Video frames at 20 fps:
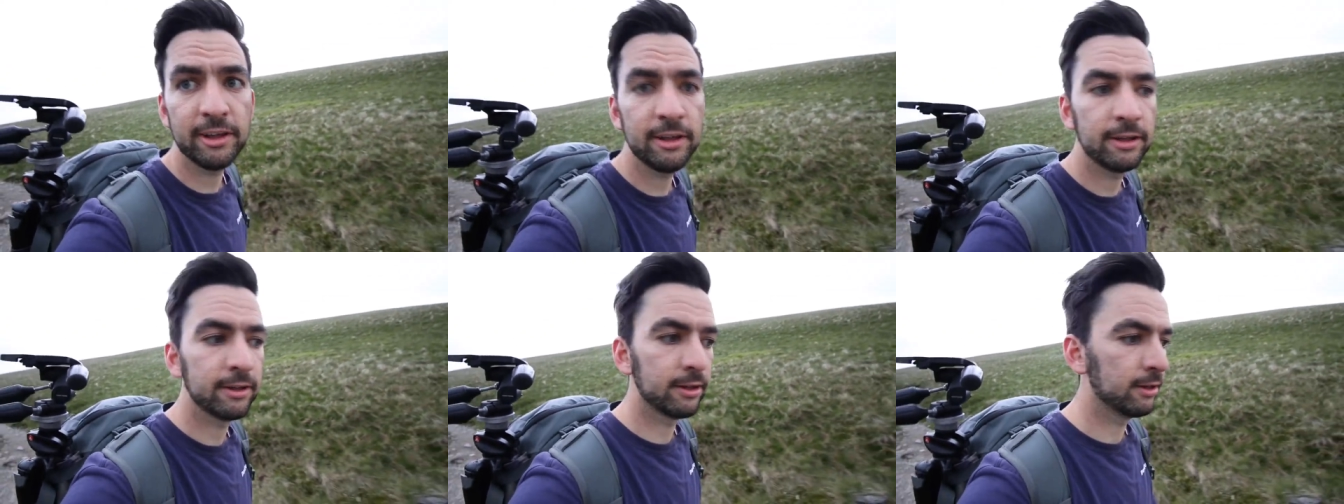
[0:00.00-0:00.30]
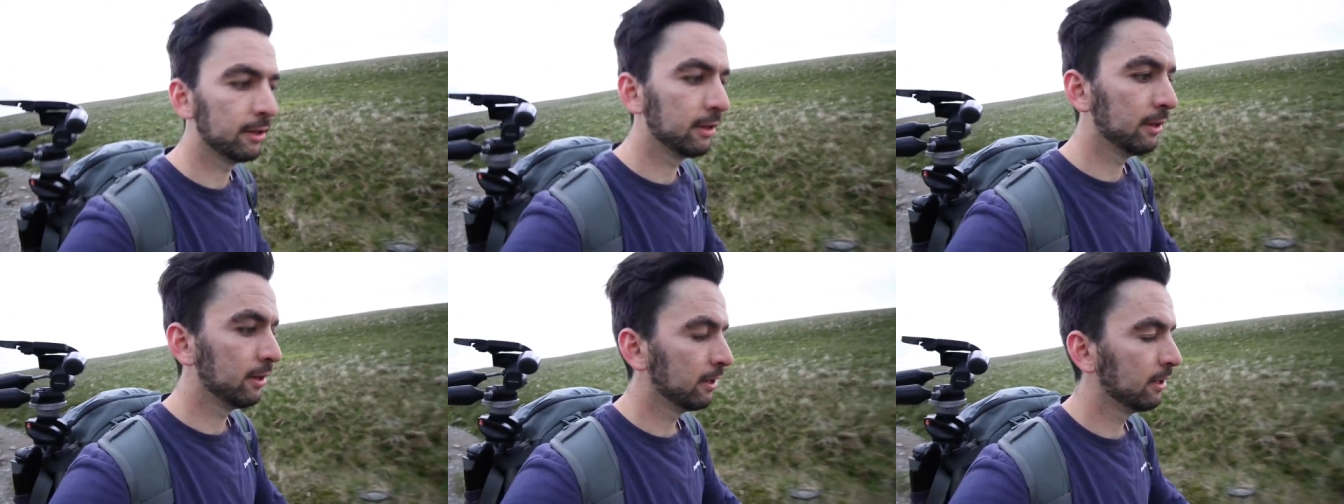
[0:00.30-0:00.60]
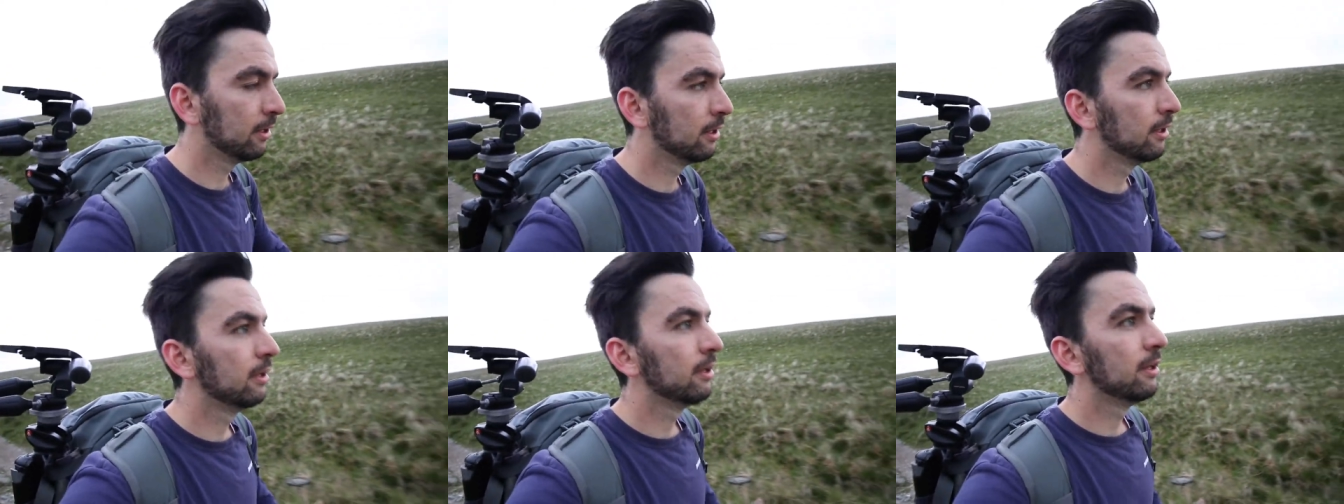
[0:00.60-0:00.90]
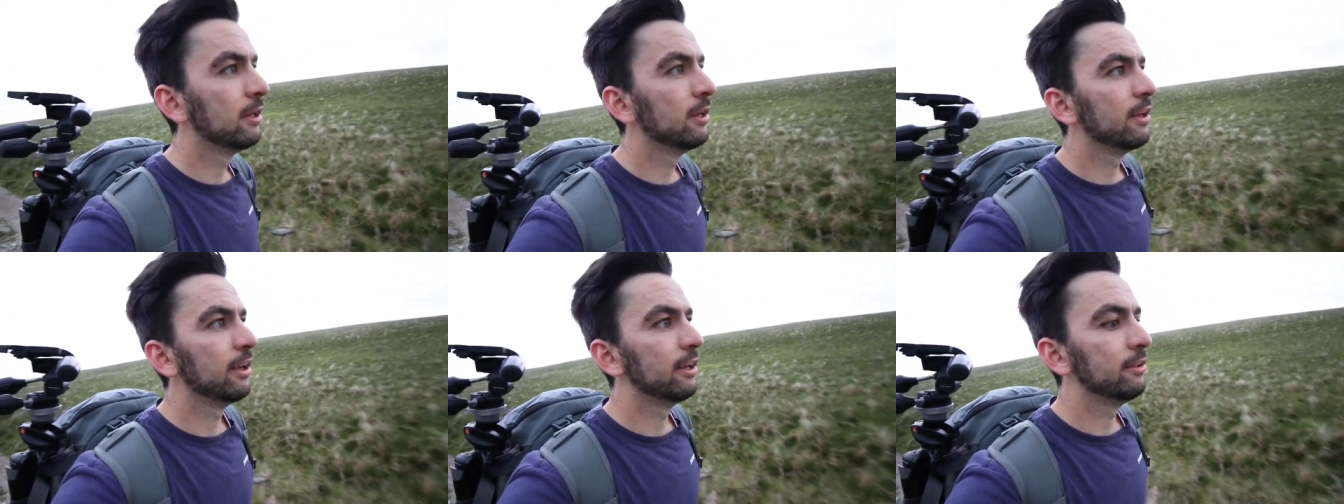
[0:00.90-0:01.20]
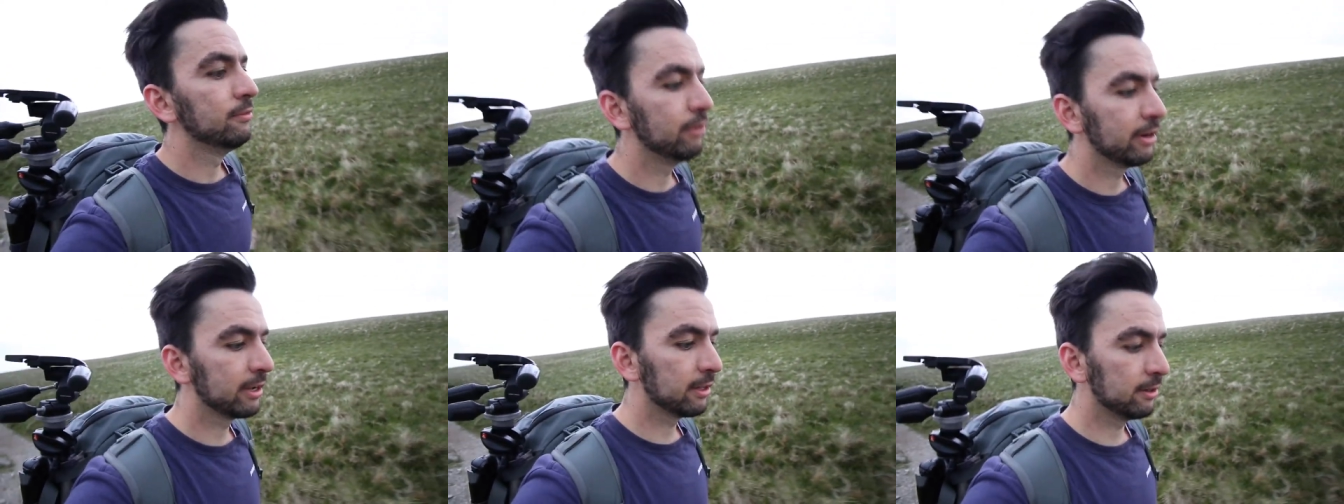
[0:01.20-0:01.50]

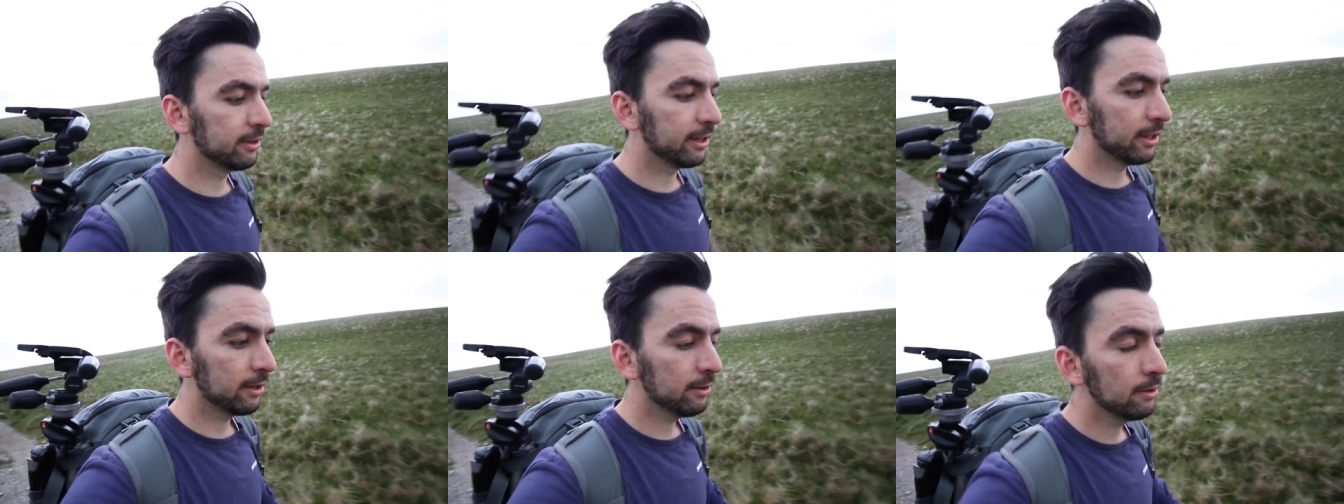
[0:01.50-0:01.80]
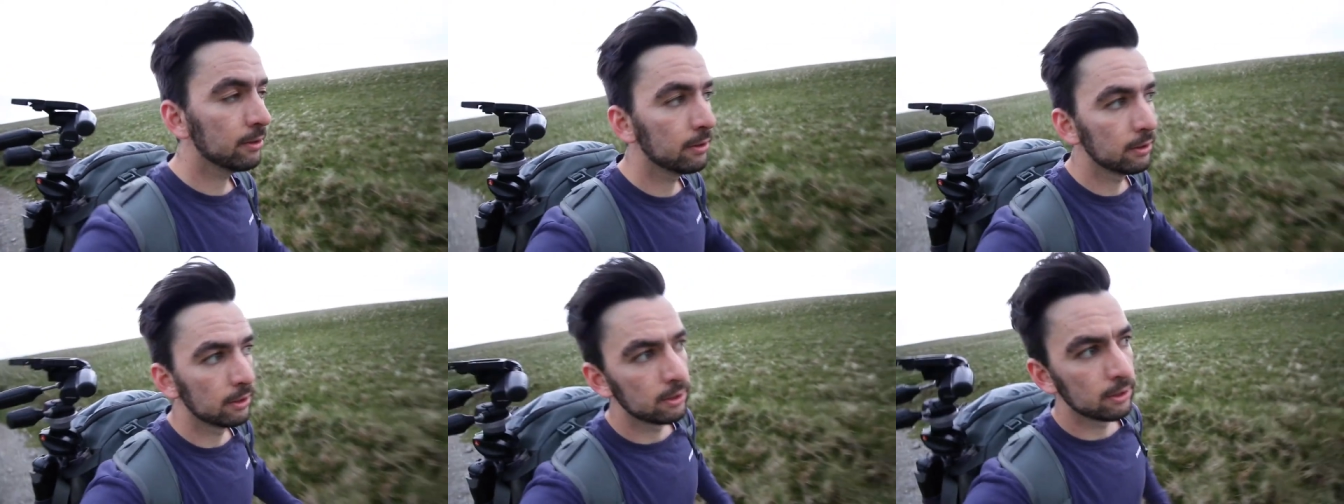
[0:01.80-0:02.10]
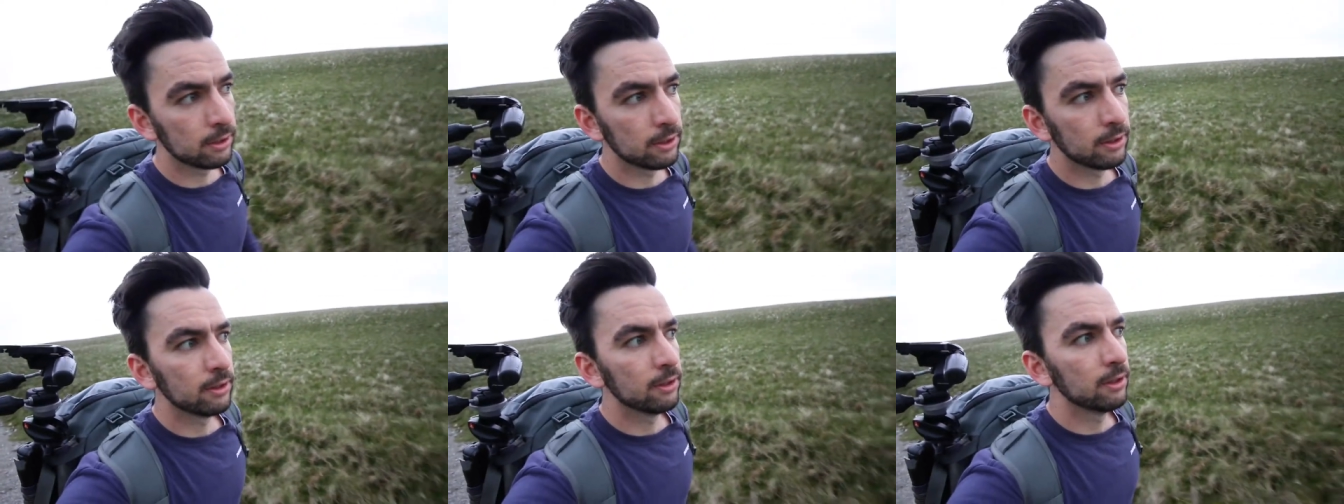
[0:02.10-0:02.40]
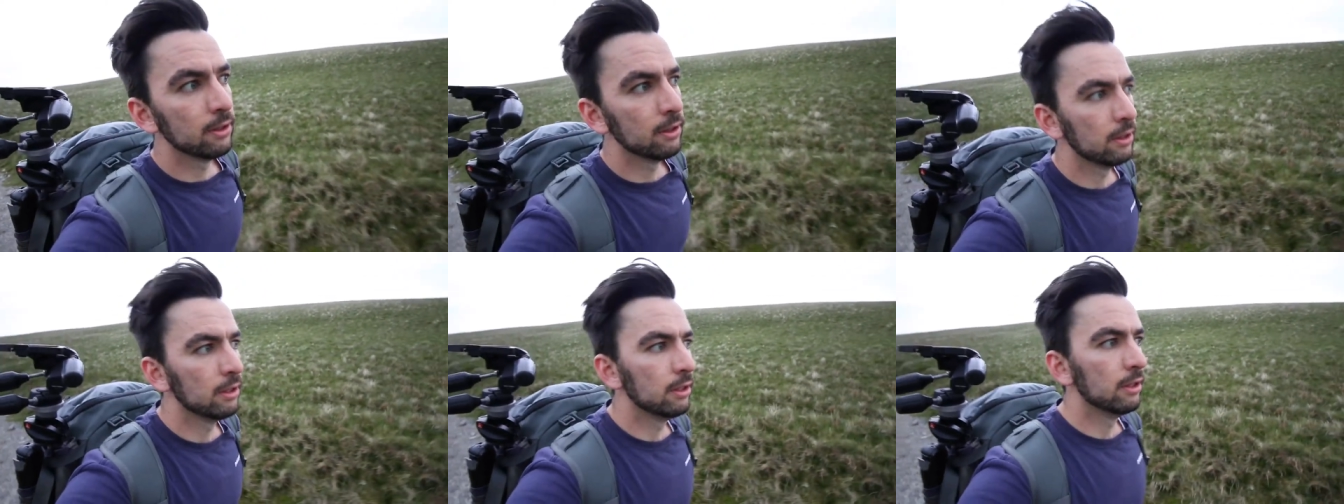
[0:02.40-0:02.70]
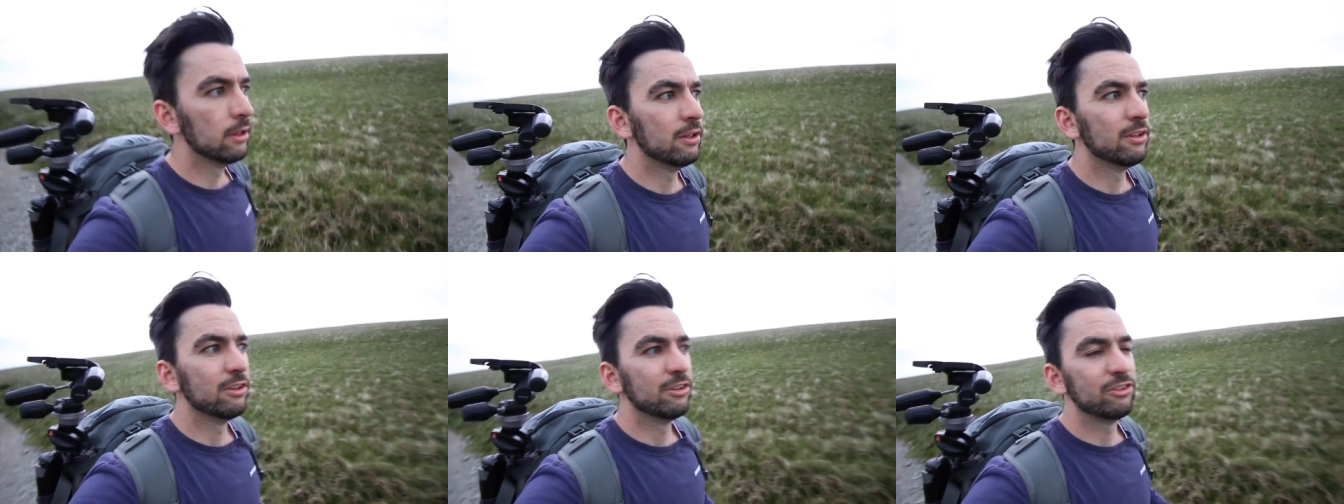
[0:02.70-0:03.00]
and Riggendale.
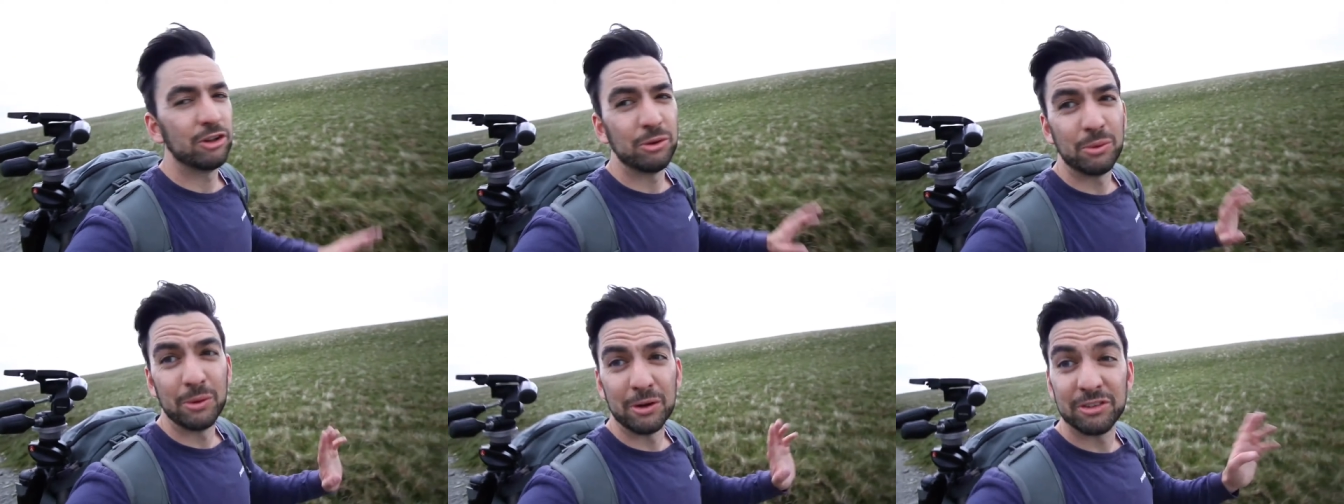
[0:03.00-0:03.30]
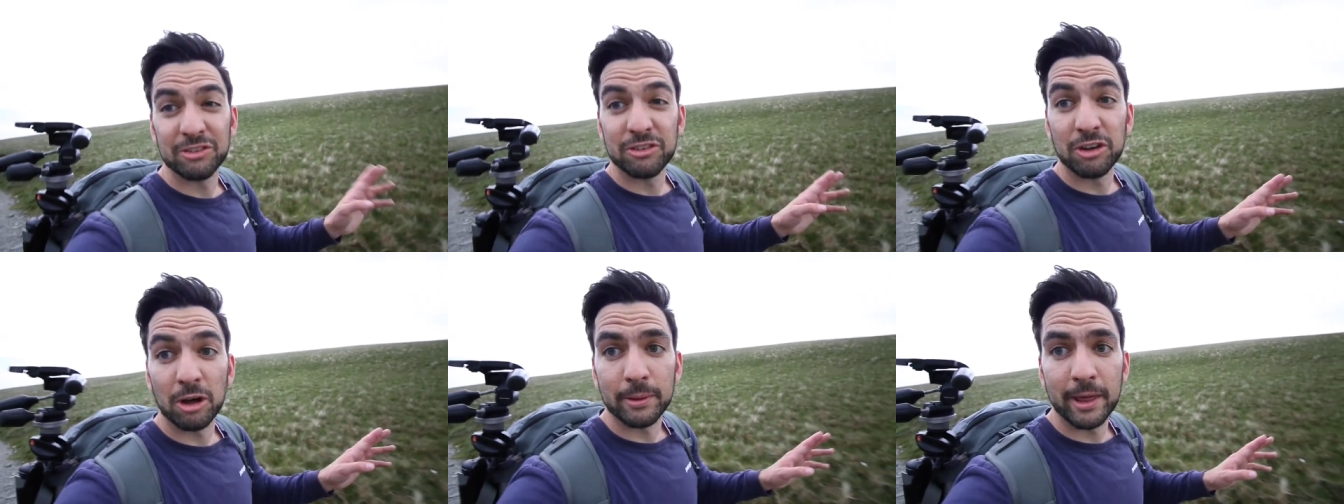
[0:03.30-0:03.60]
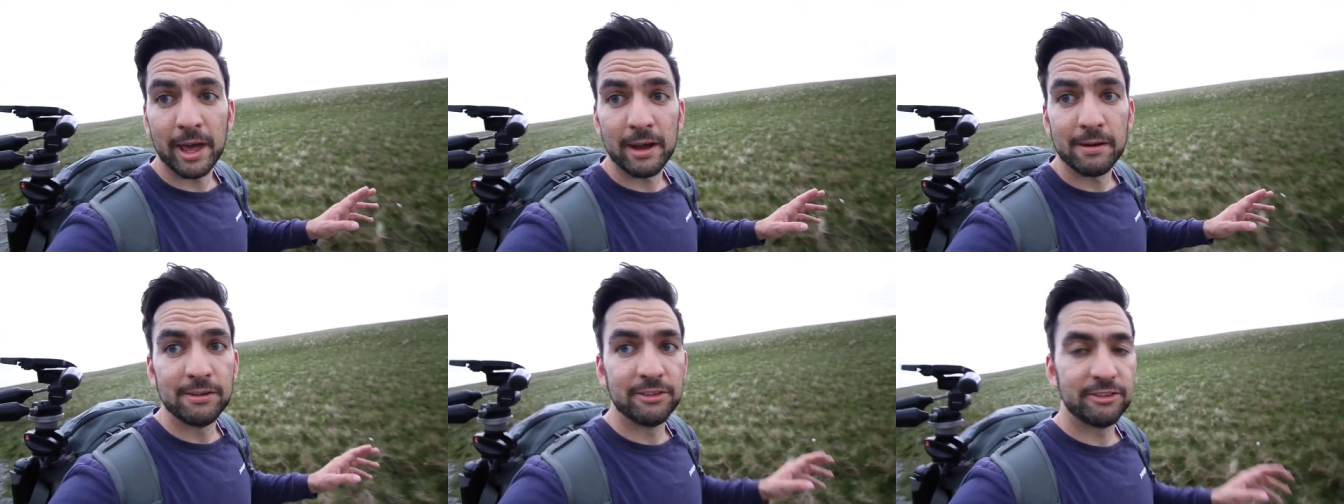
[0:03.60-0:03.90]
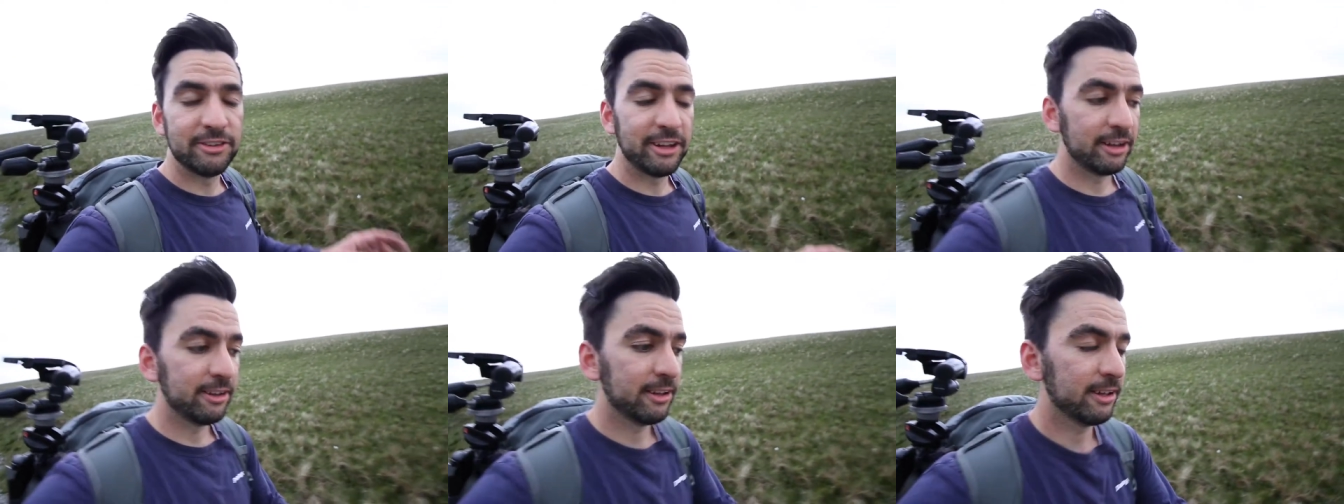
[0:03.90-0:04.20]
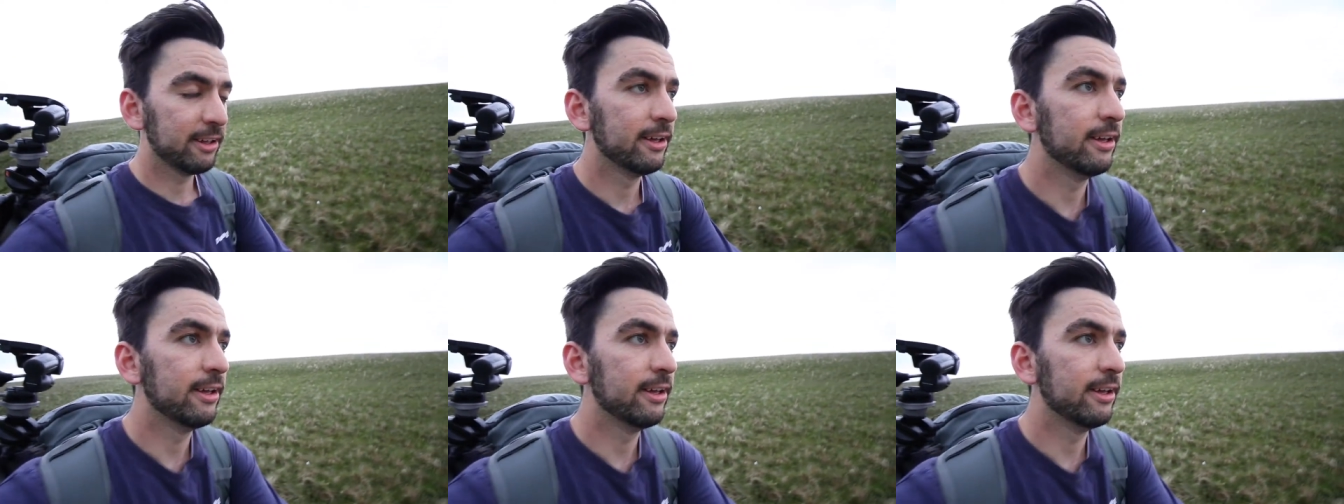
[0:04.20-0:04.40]
So we'll stop there instead.